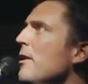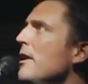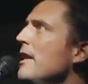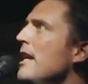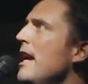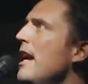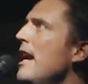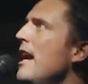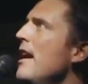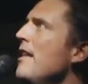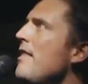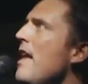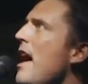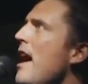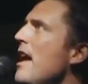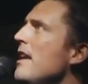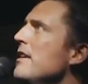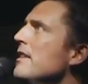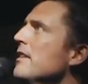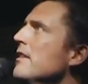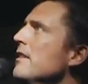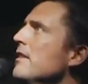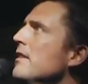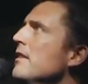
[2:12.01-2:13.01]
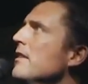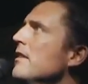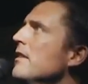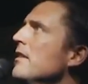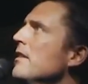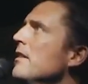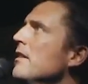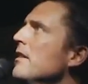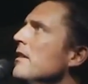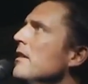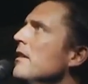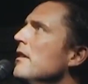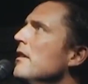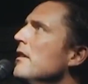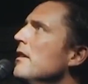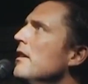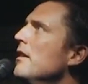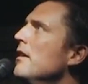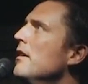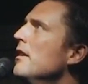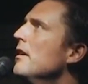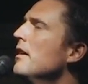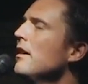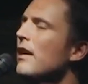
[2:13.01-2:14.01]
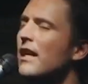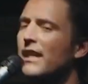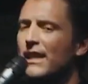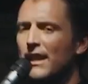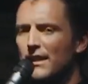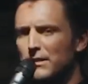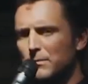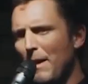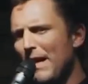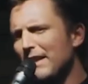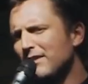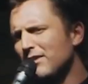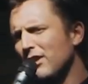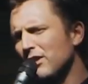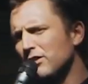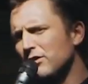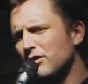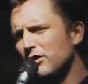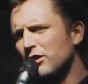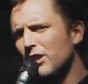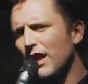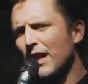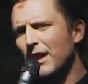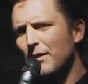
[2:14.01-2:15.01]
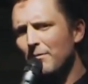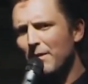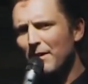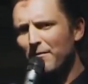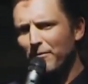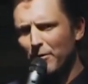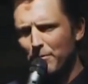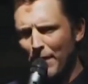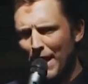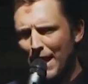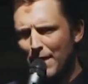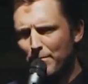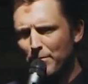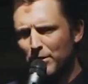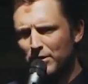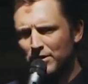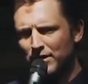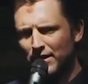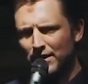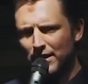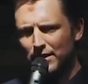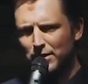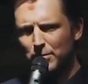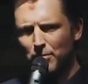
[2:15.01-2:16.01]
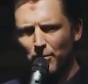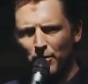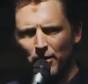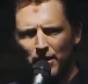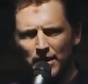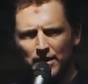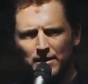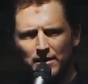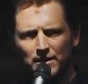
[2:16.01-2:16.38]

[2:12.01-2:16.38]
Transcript: here then? Like he's basically checking me for papers at this point.